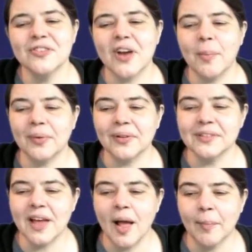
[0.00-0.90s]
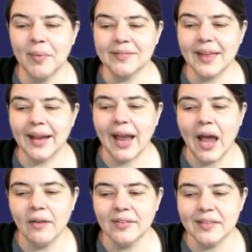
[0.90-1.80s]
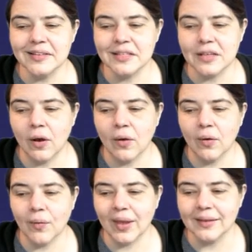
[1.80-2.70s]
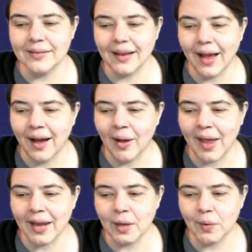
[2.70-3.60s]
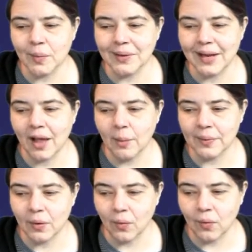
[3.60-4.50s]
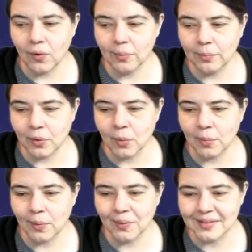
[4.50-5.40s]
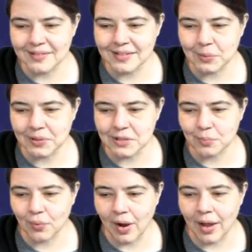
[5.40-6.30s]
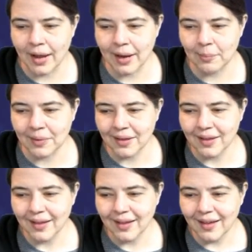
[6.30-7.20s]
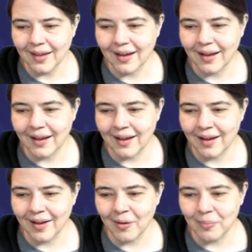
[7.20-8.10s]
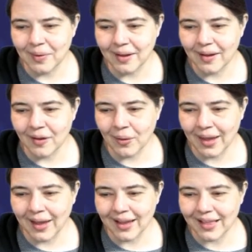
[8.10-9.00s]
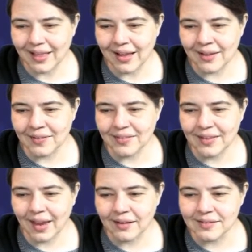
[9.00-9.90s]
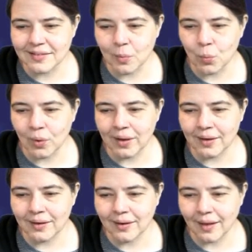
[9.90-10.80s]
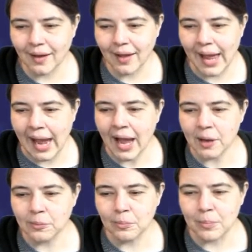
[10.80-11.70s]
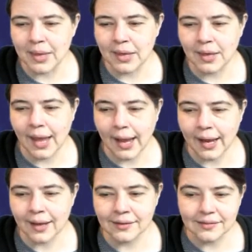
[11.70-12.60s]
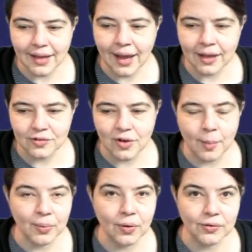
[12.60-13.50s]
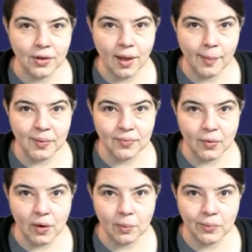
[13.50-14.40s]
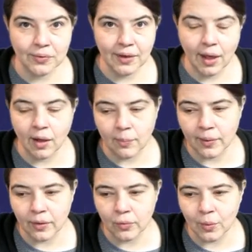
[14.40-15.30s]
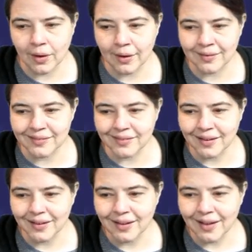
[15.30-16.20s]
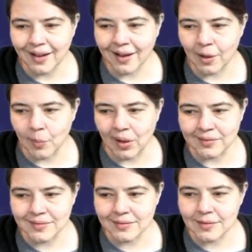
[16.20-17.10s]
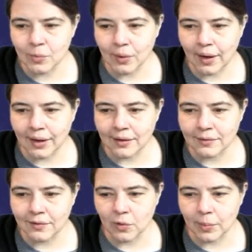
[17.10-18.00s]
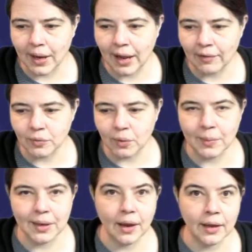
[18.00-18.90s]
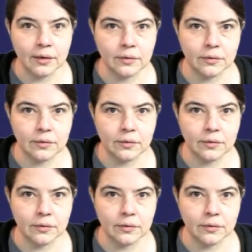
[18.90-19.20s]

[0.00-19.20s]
Tropical Tom is like, after the show, can uh, anyone want to help an old boomer with his Twitch Prime? Um, okay, it, can someone at me and at Tropical Tom if they're able to help? Otherwise, um, I'll see what I can do. But I have to admit, I